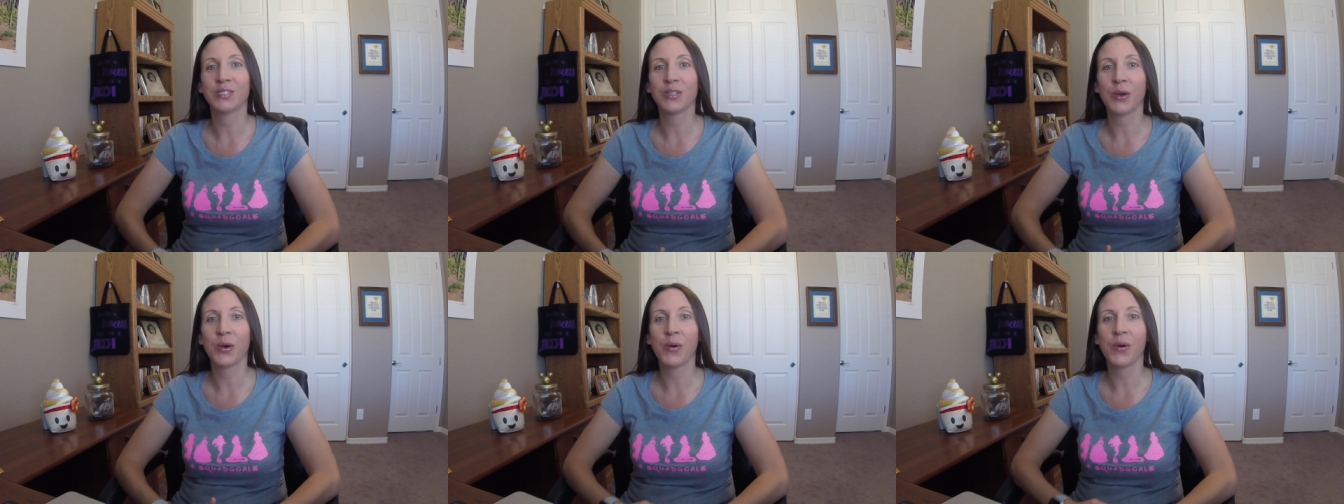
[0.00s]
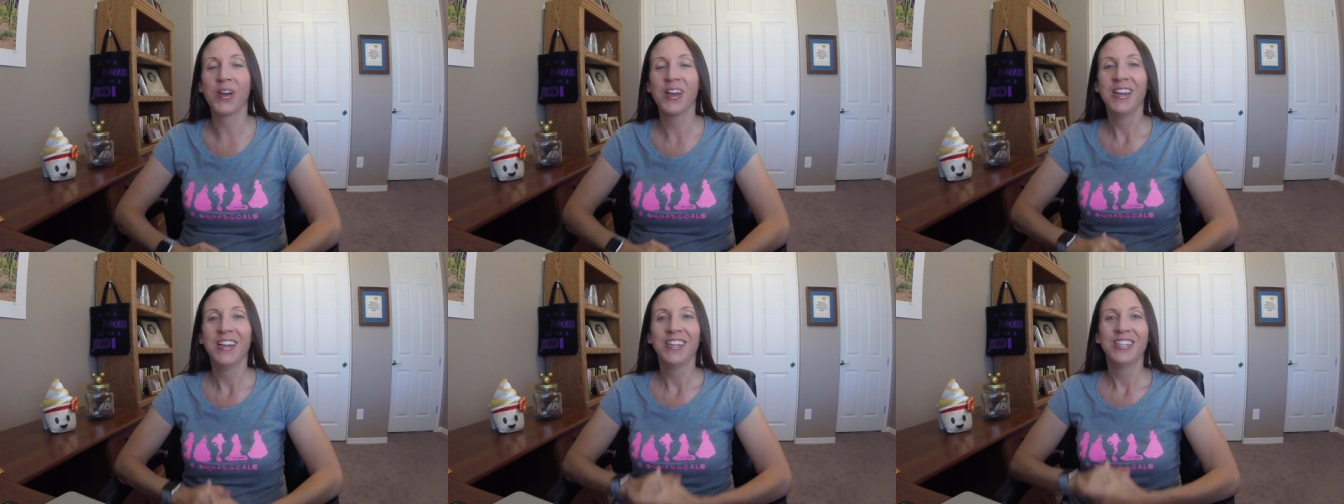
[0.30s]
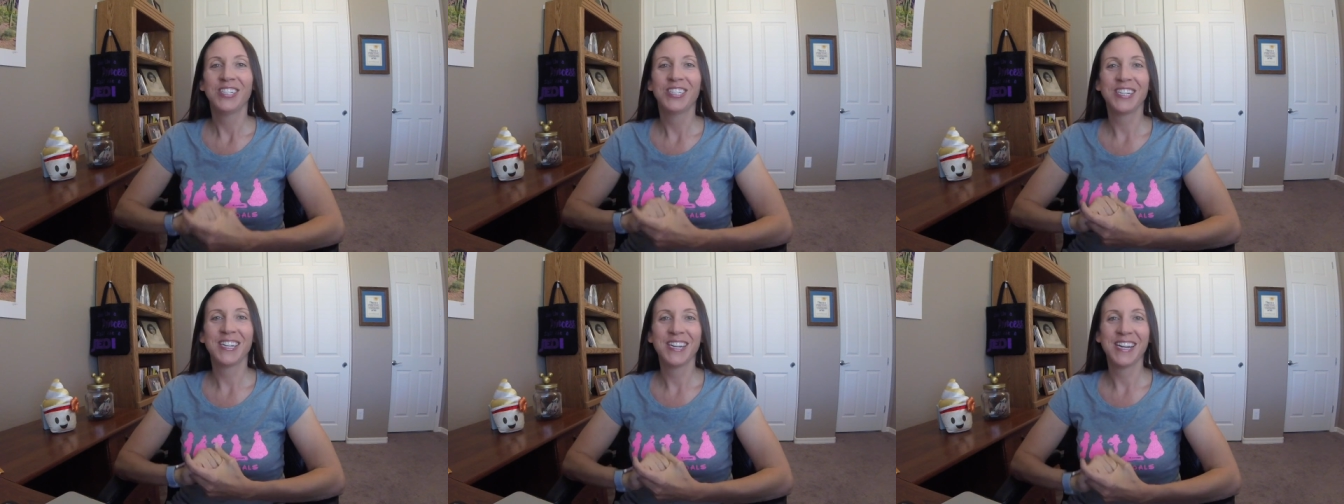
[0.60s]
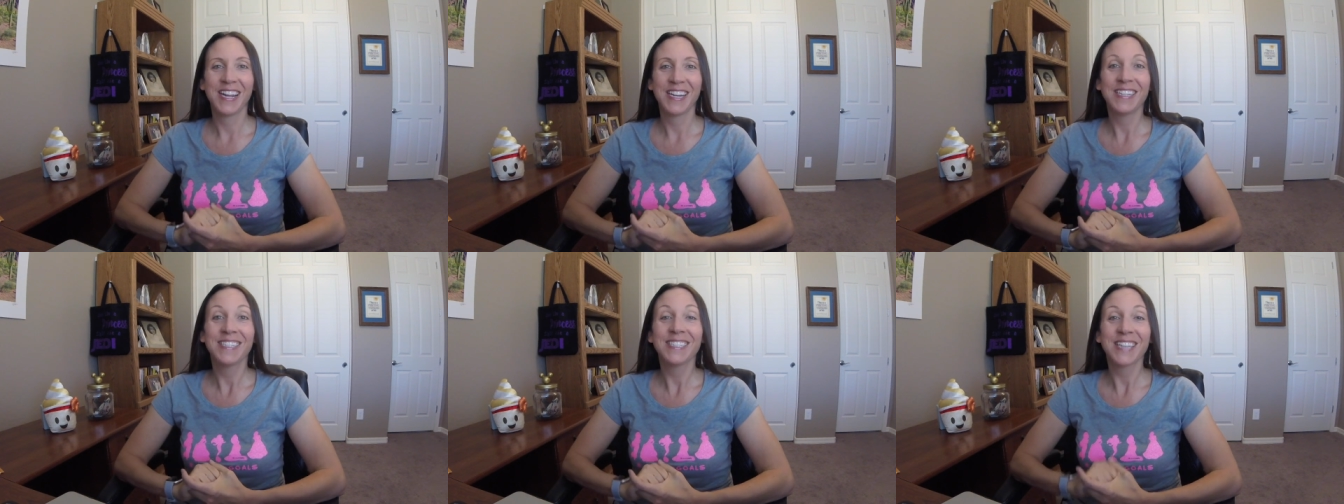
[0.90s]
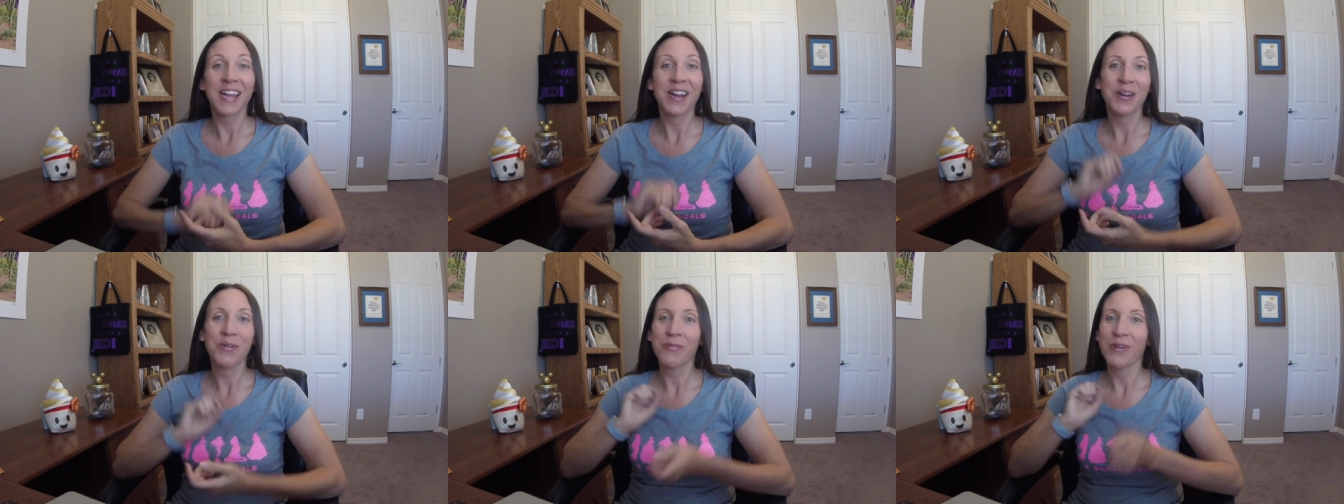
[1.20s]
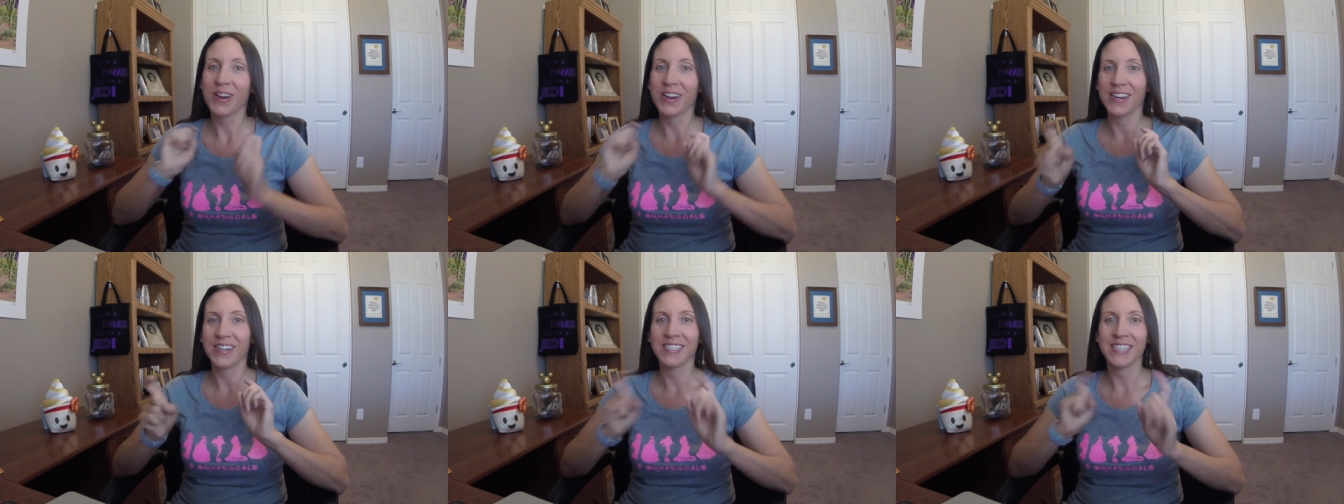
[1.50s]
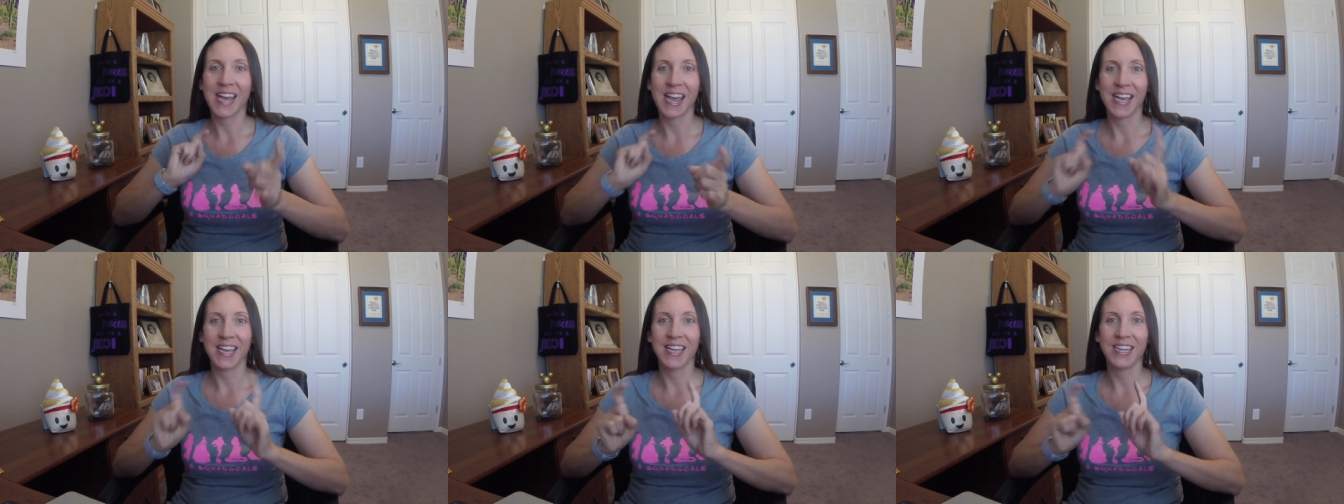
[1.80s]
So she and I decided we're going
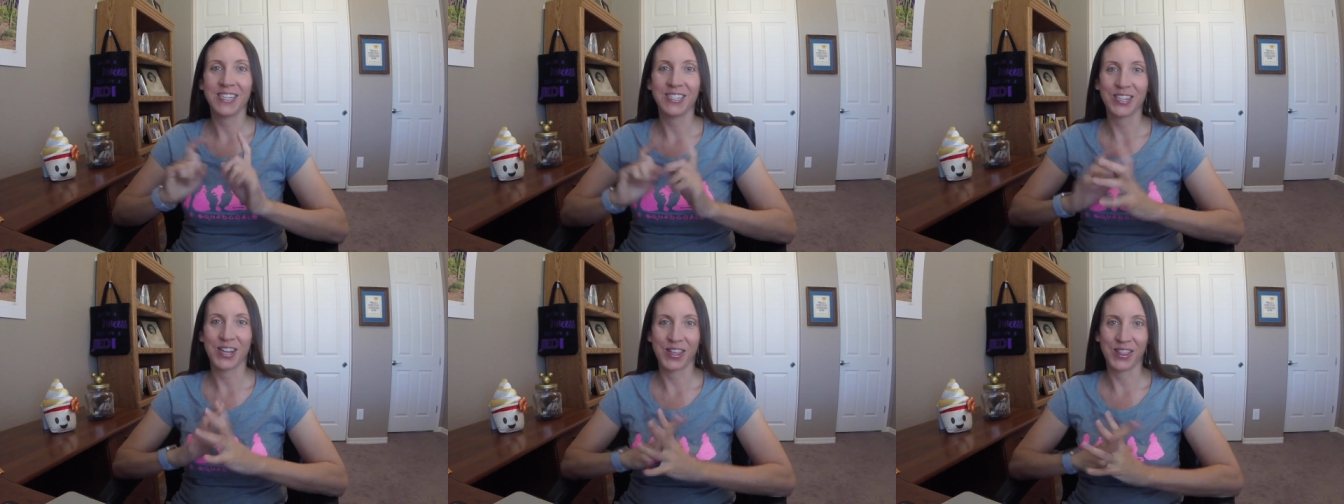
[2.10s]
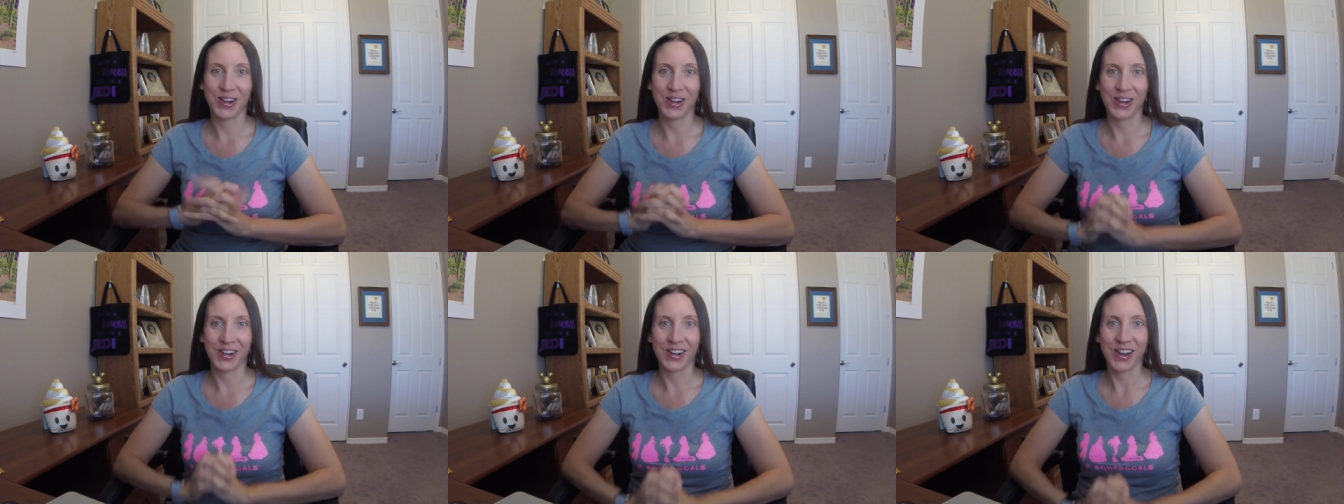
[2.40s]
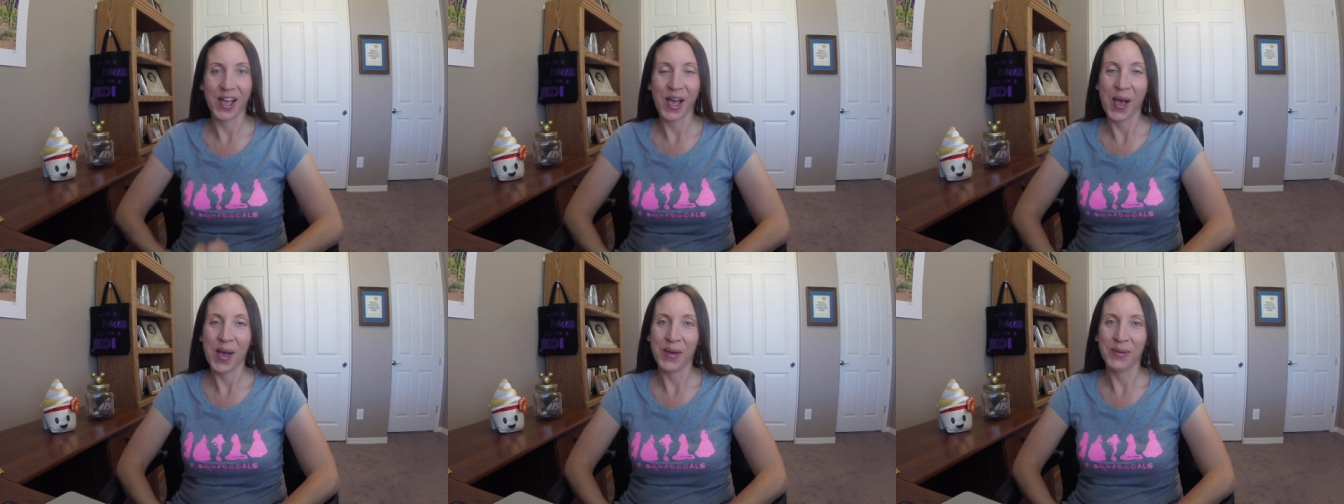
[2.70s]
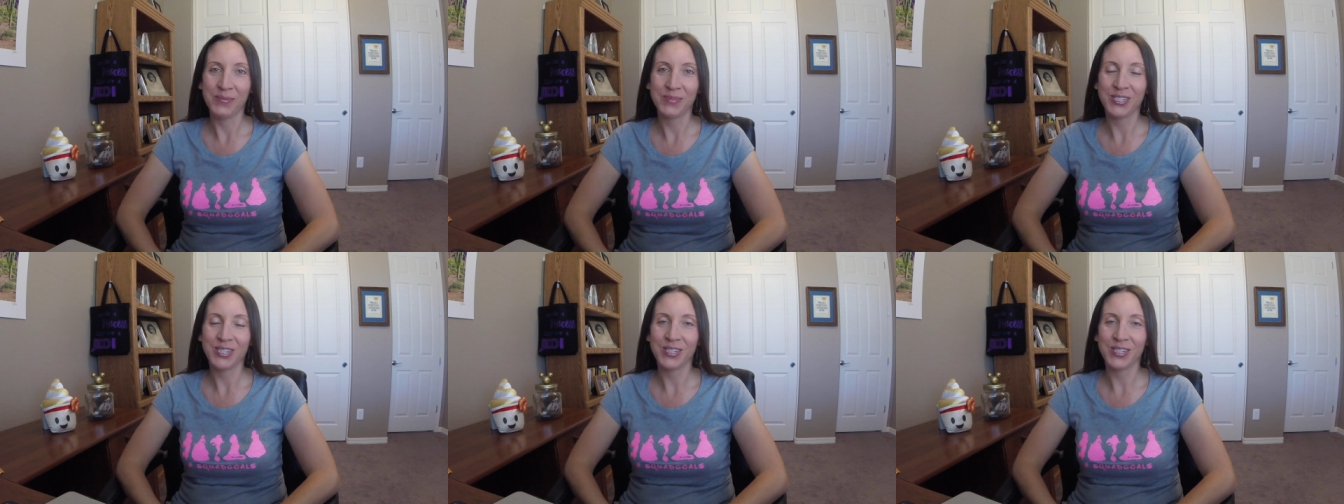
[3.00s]
to tag each other um,